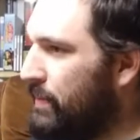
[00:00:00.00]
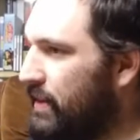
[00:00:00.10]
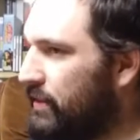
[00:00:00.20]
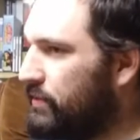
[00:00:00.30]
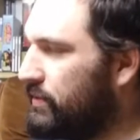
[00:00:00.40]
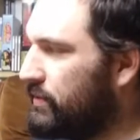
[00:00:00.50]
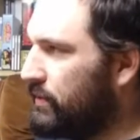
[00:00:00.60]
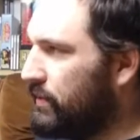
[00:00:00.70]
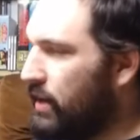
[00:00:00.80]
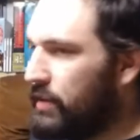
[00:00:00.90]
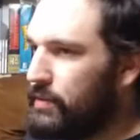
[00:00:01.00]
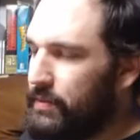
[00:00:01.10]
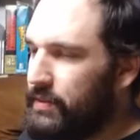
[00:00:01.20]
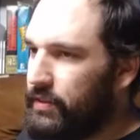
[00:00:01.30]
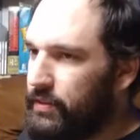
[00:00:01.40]
Because the cost
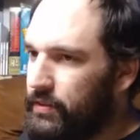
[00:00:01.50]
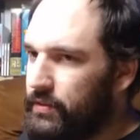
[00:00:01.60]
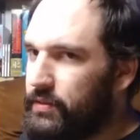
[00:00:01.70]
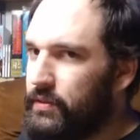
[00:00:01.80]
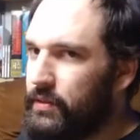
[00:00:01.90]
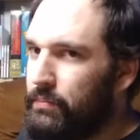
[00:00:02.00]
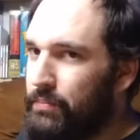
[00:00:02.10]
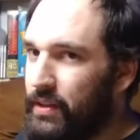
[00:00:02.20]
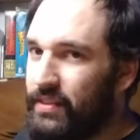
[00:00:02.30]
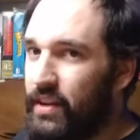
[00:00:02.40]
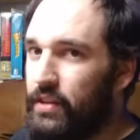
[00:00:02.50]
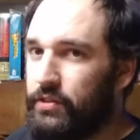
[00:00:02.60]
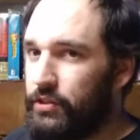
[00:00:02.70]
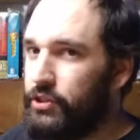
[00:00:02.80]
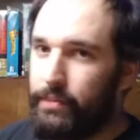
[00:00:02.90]
of materials plus the
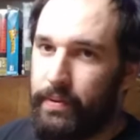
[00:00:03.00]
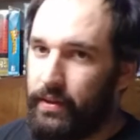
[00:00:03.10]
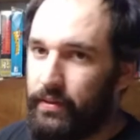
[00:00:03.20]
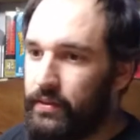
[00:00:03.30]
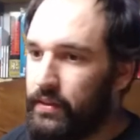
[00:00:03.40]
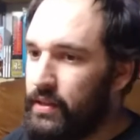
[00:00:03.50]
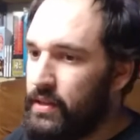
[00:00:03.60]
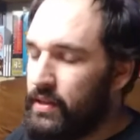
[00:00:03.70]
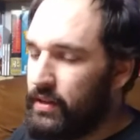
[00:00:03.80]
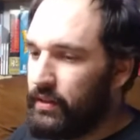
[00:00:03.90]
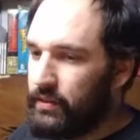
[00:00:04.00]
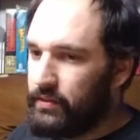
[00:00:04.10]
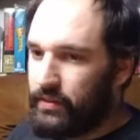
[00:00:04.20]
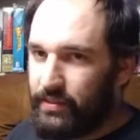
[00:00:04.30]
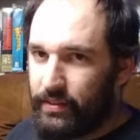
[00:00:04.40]
cost of shipping,
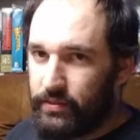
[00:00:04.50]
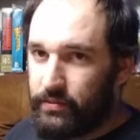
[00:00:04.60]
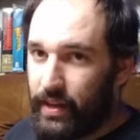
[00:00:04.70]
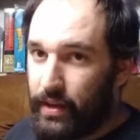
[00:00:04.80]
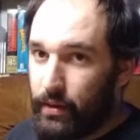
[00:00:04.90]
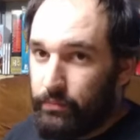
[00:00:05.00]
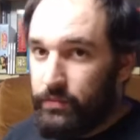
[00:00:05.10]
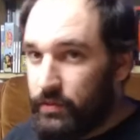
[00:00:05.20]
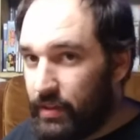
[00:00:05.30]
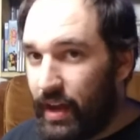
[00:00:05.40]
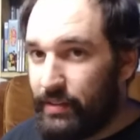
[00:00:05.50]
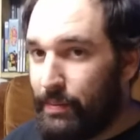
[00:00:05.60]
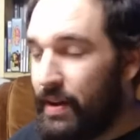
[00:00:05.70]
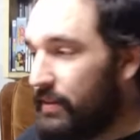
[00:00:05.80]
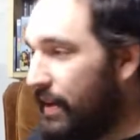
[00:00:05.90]
because these things take up size.
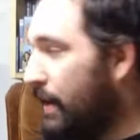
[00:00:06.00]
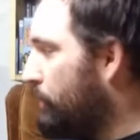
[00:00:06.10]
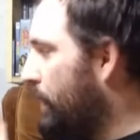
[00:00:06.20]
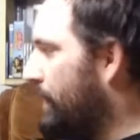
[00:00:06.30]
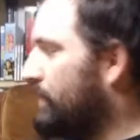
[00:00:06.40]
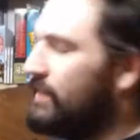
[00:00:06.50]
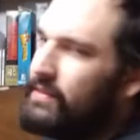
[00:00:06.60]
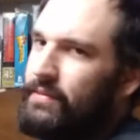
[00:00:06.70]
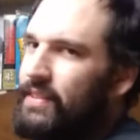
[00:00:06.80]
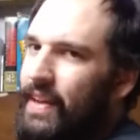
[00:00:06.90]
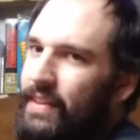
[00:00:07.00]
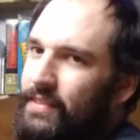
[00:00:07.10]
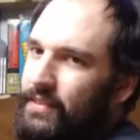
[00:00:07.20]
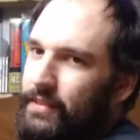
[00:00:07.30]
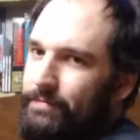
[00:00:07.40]
They may not take up weight, because this
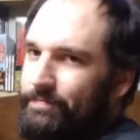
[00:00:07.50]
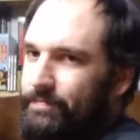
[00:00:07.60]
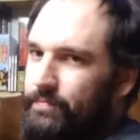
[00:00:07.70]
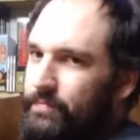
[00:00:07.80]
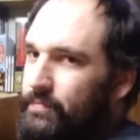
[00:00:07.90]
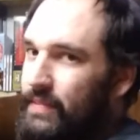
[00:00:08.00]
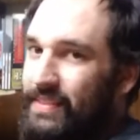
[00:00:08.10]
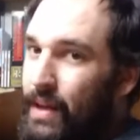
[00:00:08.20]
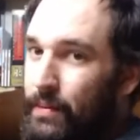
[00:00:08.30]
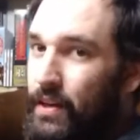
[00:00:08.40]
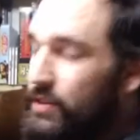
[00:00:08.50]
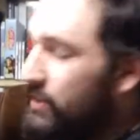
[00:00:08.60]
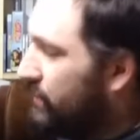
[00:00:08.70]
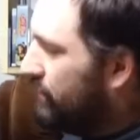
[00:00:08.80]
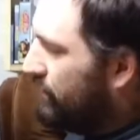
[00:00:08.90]
case it's not
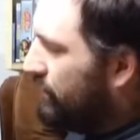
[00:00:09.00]
much.